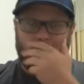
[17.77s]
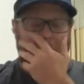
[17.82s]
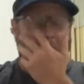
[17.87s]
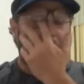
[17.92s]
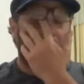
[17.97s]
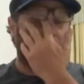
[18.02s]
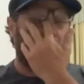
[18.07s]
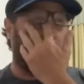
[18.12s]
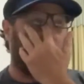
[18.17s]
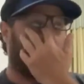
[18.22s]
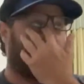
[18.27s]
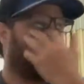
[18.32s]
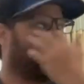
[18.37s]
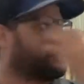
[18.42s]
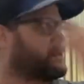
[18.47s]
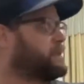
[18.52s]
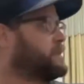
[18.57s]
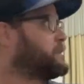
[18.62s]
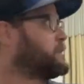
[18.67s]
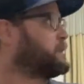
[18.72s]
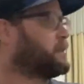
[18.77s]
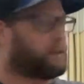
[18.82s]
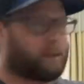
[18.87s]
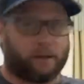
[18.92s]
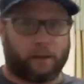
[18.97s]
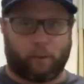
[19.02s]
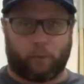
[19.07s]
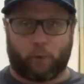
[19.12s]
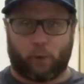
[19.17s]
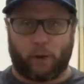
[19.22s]
I know this
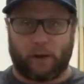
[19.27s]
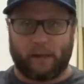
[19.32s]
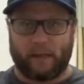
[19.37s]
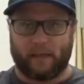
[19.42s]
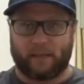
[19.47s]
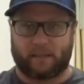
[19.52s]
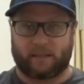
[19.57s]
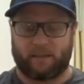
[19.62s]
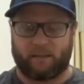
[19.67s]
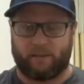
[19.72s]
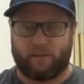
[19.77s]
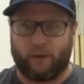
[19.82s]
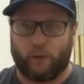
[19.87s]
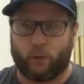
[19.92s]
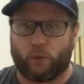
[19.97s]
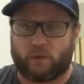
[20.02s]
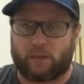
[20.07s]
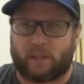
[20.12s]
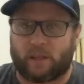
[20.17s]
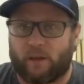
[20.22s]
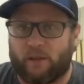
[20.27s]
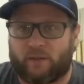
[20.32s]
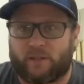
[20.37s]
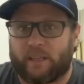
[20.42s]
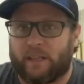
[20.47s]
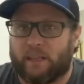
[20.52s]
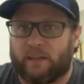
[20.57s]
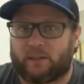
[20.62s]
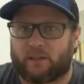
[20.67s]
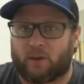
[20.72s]
isn't the prettiest of views that you've
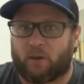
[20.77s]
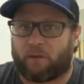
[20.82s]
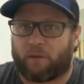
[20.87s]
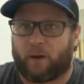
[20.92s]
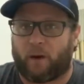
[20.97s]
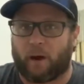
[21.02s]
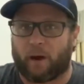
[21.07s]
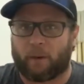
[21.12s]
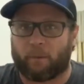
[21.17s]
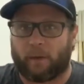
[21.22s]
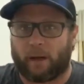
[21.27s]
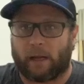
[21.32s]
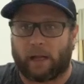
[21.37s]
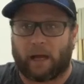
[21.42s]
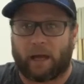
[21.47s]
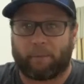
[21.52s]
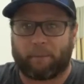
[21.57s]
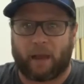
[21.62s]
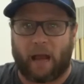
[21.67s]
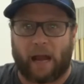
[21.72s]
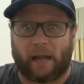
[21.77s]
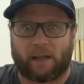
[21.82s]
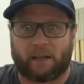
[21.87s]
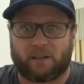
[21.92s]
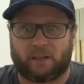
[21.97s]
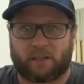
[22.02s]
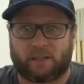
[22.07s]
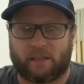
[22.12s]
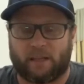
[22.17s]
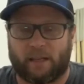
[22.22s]
seen so far, but I'm kind of
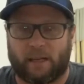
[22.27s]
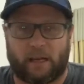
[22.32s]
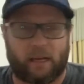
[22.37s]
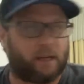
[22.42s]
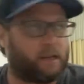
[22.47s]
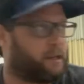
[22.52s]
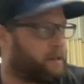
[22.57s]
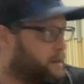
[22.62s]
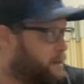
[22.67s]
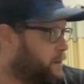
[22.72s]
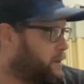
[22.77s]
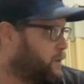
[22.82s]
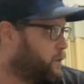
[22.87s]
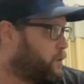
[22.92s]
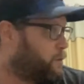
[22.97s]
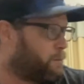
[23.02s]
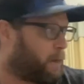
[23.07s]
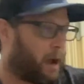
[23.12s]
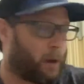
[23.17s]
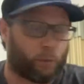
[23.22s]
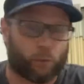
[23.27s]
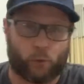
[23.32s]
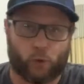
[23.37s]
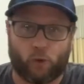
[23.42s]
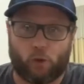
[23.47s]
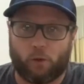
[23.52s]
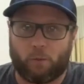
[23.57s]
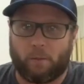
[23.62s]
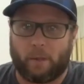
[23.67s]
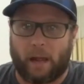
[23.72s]
just in my
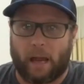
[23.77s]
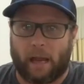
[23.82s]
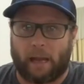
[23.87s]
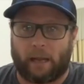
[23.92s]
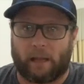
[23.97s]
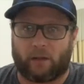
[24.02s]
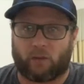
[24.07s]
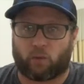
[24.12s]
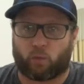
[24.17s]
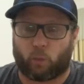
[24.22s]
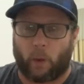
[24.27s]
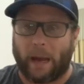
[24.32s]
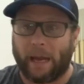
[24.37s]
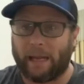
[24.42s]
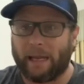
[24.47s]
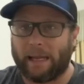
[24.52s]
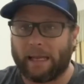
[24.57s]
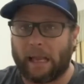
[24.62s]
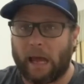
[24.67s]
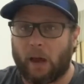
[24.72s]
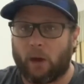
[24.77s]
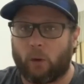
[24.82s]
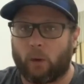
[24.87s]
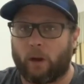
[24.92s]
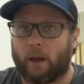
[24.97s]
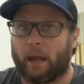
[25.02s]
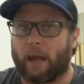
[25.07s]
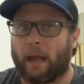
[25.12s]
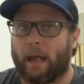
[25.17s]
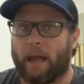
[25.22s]
room and it's raining
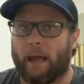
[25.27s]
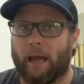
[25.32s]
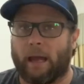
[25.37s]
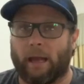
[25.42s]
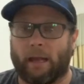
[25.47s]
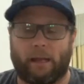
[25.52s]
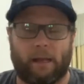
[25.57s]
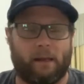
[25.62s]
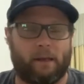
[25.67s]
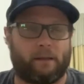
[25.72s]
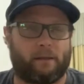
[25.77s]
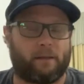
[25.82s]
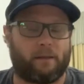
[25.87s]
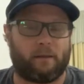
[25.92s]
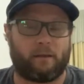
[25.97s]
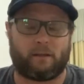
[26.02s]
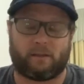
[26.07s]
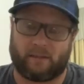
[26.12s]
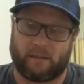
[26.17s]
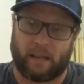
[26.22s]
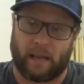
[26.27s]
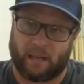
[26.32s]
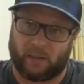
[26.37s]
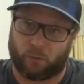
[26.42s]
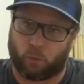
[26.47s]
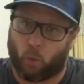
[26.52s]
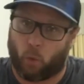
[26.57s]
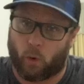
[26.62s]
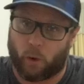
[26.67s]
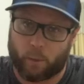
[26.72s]
out and it's
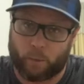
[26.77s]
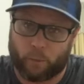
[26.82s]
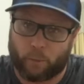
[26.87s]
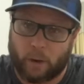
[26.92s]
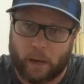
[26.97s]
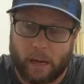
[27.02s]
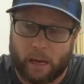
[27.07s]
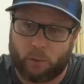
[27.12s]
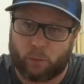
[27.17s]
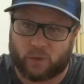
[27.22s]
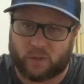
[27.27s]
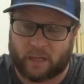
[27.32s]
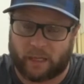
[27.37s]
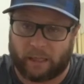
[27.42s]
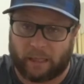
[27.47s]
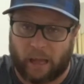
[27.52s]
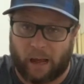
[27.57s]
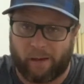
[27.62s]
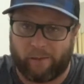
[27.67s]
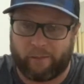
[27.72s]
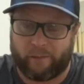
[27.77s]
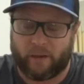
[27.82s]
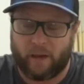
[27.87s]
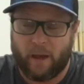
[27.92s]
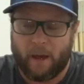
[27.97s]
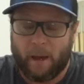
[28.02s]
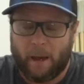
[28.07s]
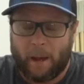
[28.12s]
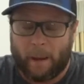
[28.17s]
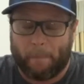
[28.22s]
nice warm rain, which I love.
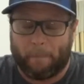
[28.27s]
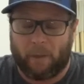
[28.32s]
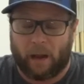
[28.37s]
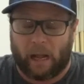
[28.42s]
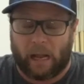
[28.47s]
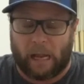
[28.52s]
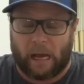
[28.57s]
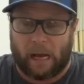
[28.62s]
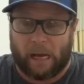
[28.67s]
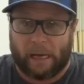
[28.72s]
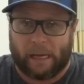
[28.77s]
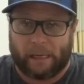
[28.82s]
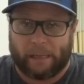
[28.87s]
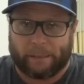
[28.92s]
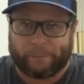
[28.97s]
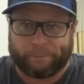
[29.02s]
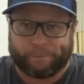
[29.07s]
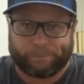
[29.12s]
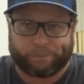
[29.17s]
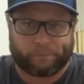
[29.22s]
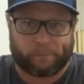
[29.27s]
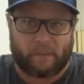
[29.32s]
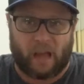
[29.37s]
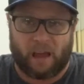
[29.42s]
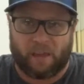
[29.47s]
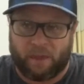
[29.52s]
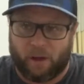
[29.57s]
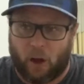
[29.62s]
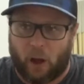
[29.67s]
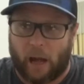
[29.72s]
But
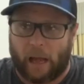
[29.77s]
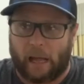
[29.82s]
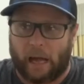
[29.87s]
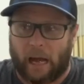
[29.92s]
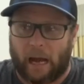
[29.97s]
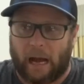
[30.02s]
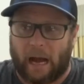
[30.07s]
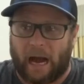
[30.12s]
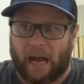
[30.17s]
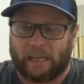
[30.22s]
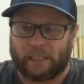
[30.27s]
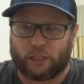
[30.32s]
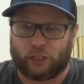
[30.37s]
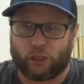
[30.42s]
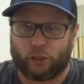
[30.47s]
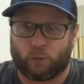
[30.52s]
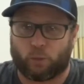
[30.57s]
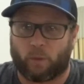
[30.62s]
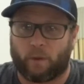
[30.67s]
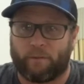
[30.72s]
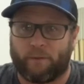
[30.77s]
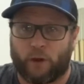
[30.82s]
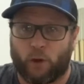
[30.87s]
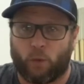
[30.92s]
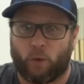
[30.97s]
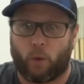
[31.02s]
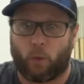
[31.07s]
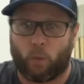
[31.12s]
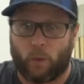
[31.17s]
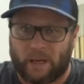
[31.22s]
I thought I should
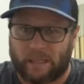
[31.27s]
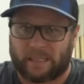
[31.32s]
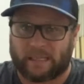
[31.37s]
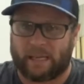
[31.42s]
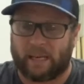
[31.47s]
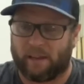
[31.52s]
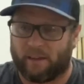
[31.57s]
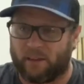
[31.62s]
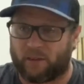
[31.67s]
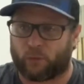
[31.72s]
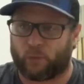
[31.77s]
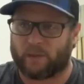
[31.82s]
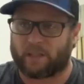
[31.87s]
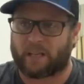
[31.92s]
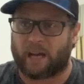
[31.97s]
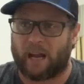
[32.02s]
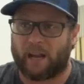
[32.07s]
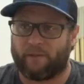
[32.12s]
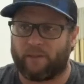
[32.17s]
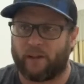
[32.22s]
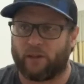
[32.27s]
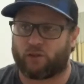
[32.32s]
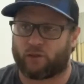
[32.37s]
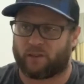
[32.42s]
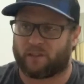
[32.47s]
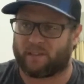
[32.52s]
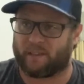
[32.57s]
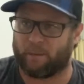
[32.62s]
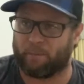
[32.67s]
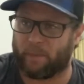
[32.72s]
review a whiskey. This one's kind of
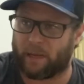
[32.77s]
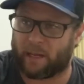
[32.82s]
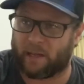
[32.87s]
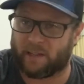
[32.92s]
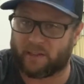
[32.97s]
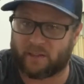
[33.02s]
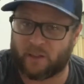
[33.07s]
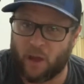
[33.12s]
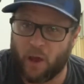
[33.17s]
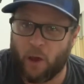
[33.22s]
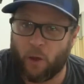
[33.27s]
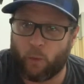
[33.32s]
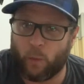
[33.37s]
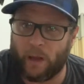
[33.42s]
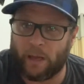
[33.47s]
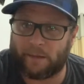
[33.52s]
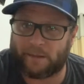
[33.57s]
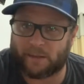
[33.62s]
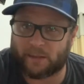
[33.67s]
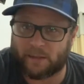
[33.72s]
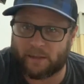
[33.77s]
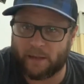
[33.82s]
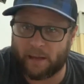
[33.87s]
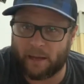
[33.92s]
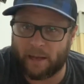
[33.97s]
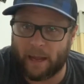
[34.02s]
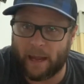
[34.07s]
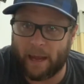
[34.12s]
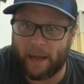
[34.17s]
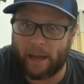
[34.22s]
interesting because we just
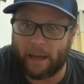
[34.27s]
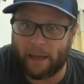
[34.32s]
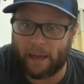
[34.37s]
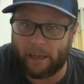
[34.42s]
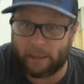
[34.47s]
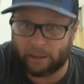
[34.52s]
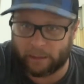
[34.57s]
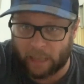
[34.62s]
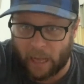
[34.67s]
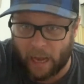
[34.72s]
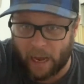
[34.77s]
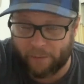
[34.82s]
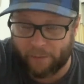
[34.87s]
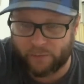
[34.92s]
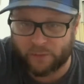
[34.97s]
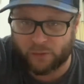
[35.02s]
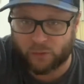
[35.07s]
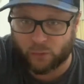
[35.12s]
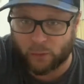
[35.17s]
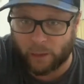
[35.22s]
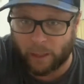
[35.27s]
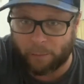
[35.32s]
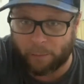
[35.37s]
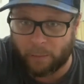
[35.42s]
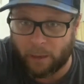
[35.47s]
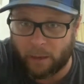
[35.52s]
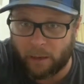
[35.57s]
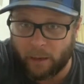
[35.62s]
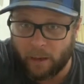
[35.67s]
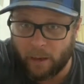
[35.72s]
did a live
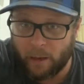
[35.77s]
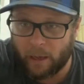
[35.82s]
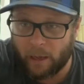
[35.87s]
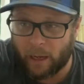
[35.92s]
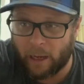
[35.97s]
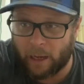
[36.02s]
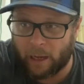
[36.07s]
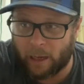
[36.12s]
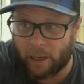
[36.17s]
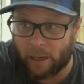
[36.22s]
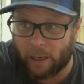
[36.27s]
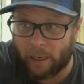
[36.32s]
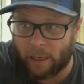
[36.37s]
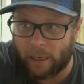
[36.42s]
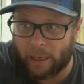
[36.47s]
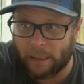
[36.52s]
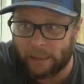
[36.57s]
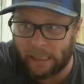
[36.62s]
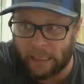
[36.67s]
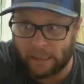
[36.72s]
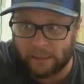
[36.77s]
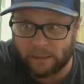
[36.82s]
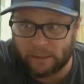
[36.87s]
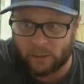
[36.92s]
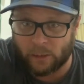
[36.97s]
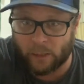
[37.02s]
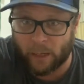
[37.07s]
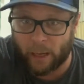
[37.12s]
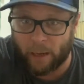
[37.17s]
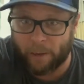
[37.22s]
stream
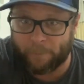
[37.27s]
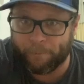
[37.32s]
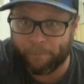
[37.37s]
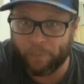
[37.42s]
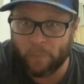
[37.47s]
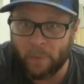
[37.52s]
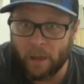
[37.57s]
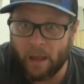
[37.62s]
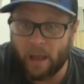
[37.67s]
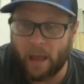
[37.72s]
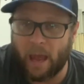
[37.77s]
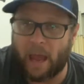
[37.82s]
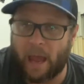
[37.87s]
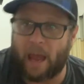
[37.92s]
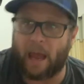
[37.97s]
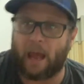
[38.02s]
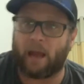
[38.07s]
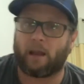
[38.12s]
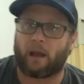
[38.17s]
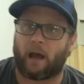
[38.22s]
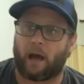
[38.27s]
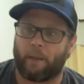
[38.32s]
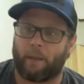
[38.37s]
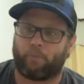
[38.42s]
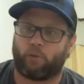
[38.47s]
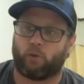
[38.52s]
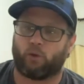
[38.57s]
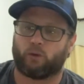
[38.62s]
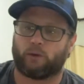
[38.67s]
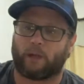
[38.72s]
yesterday, and I
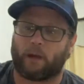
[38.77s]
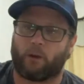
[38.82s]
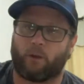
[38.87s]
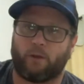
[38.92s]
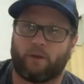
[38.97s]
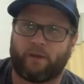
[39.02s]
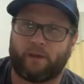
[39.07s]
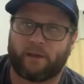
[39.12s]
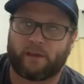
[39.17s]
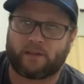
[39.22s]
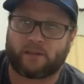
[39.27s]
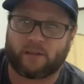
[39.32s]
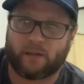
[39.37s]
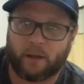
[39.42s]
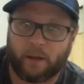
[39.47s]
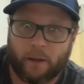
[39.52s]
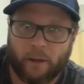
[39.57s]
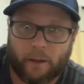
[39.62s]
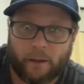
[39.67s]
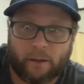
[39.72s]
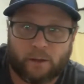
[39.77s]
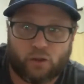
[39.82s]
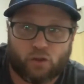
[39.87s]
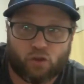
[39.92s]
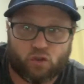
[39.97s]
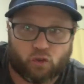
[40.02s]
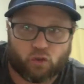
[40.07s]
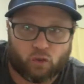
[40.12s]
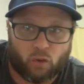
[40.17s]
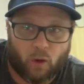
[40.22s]
pulled out this
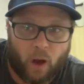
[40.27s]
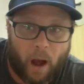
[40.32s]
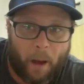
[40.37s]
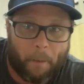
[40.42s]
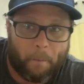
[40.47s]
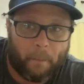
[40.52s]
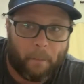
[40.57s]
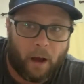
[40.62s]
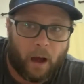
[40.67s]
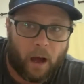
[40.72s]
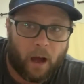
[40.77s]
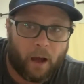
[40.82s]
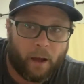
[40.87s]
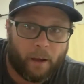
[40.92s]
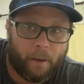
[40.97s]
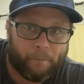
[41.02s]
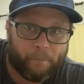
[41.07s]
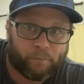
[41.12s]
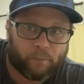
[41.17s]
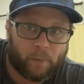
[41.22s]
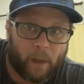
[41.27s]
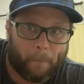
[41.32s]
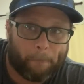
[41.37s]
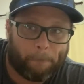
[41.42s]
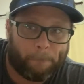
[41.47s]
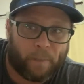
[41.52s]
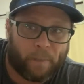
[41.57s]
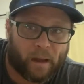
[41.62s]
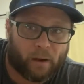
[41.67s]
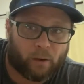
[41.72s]
Drum
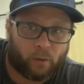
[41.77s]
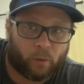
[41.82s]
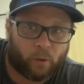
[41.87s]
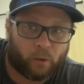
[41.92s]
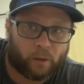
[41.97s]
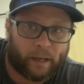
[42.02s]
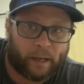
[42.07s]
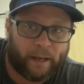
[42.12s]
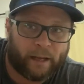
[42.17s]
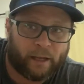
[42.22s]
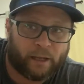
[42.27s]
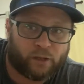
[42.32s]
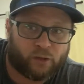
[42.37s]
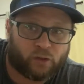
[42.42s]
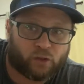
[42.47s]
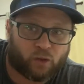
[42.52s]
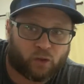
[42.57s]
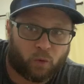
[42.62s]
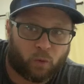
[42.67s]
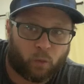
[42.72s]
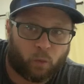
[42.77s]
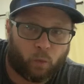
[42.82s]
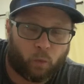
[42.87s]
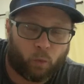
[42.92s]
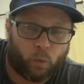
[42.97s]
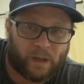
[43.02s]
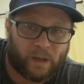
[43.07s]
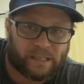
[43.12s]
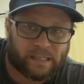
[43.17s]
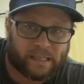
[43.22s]
barrel aged
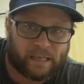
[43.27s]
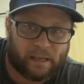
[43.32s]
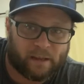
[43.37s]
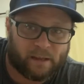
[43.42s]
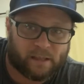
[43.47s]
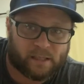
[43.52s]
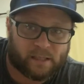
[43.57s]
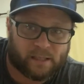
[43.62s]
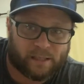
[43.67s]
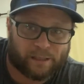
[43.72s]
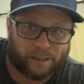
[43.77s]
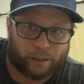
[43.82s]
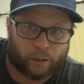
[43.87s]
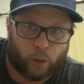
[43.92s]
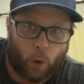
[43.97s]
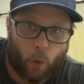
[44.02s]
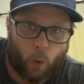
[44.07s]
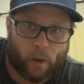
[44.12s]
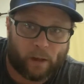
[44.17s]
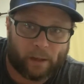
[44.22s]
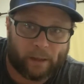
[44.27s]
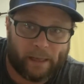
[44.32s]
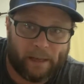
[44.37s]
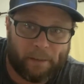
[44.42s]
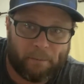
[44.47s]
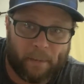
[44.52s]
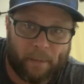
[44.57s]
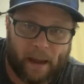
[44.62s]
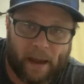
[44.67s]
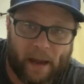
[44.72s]
whiskey. This is locally
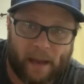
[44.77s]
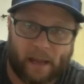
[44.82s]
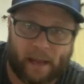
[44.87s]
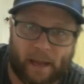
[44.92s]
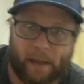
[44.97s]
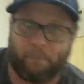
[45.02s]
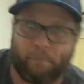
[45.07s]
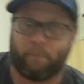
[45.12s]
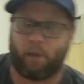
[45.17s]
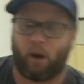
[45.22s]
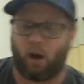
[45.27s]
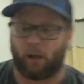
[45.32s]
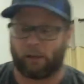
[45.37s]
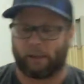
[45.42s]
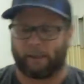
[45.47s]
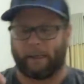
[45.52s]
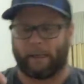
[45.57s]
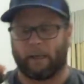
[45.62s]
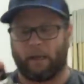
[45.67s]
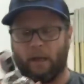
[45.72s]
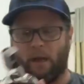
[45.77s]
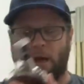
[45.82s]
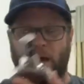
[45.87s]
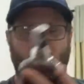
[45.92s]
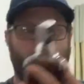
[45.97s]
made in Bali.